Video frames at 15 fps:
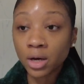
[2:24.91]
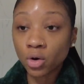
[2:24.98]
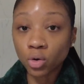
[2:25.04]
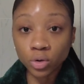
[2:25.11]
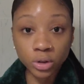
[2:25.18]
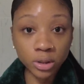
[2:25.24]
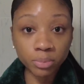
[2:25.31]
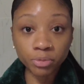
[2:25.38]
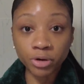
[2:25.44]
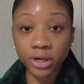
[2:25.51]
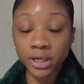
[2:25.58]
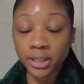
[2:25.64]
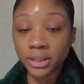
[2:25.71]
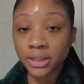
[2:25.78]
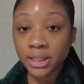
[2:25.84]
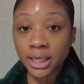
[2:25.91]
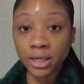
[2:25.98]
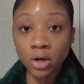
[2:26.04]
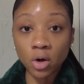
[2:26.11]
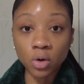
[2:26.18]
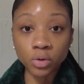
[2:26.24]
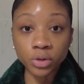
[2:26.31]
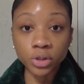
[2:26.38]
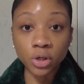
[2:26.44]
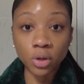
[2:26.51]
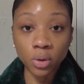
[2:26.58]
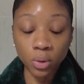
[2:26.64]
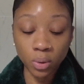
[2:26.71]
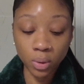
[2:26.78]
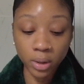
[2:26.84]
Ulta brands, and
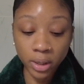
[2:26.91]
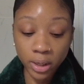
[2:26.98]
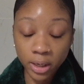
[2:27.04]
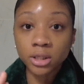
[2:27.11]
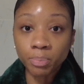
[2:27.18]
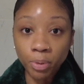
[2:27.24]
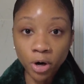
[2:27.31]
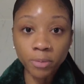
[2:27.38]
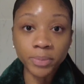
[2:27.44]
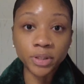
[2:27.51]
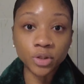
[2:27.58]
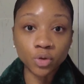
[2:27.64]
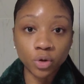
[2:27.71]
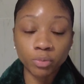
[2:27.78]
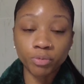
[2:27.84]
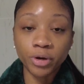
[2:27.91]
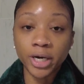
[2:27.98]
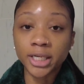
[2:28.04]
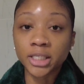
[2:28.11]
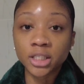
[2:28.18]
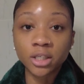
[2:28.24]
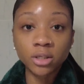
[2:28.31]
also department store brands.